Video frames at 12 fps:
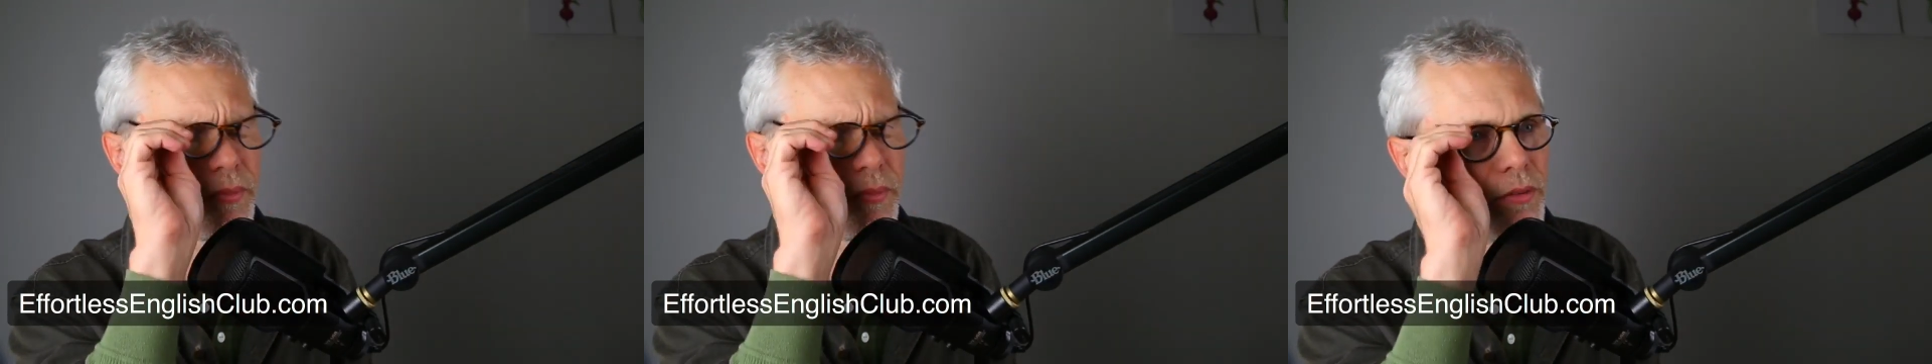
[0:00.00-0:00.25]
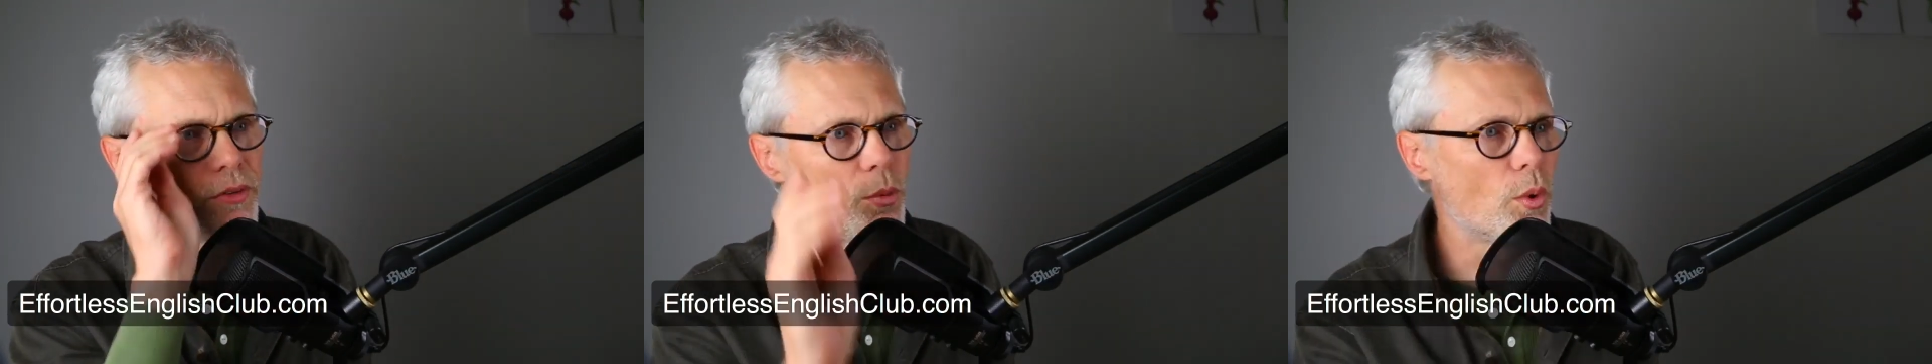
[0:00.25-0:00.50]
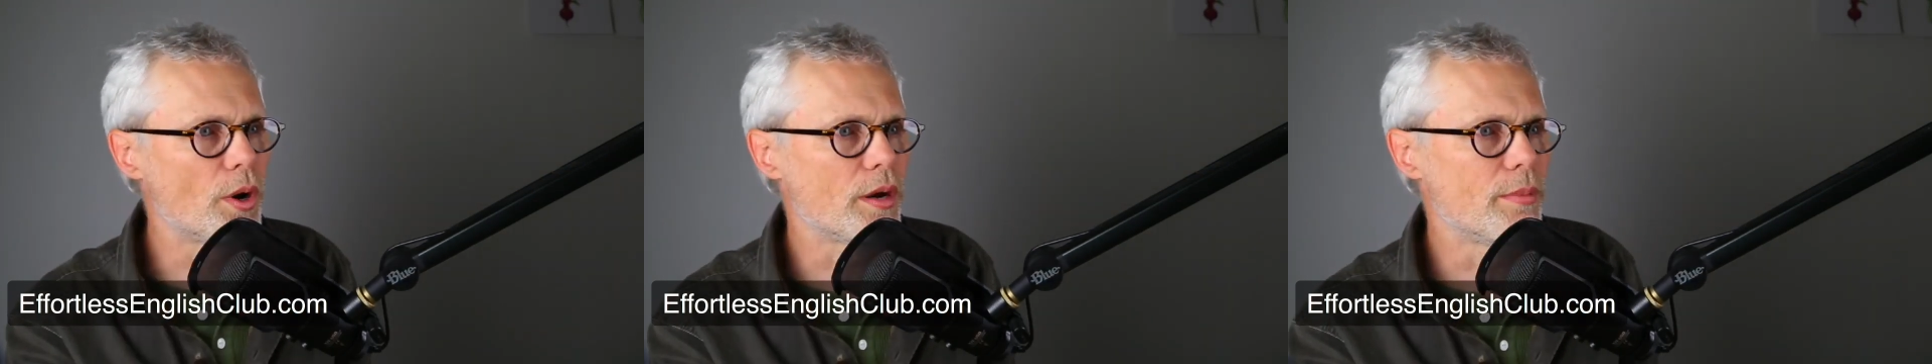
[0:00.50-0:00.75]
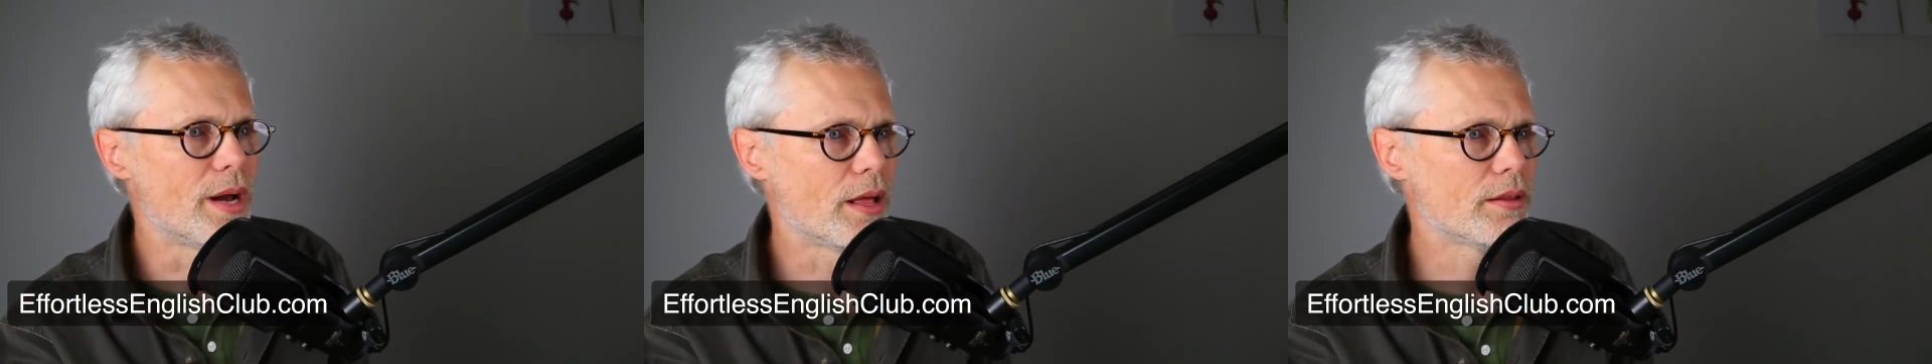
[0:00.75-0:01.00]
if you're worried
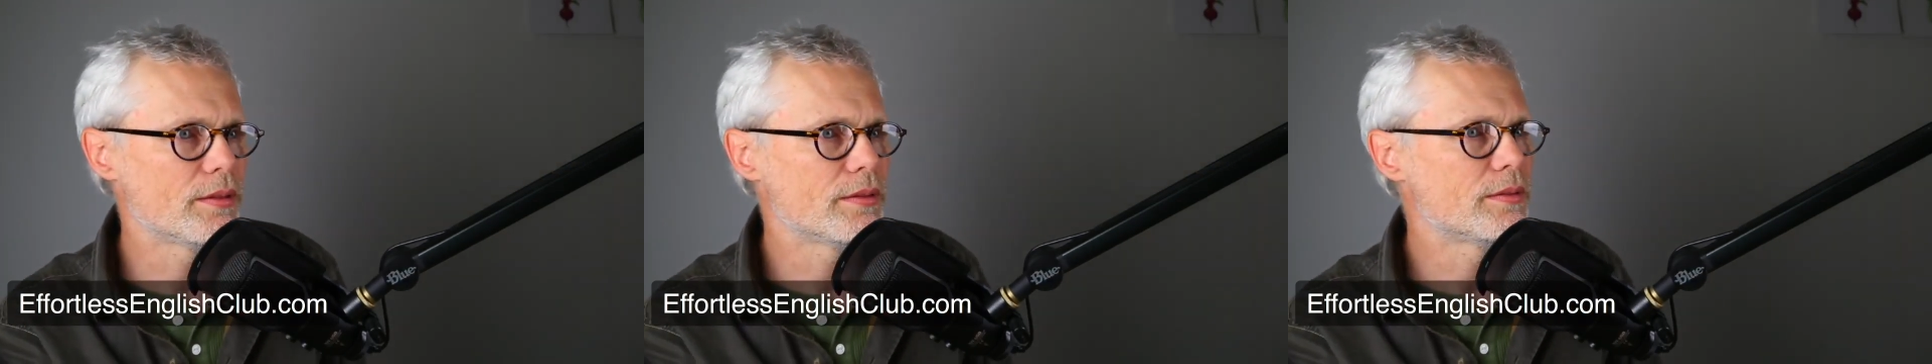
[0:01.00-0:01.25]
about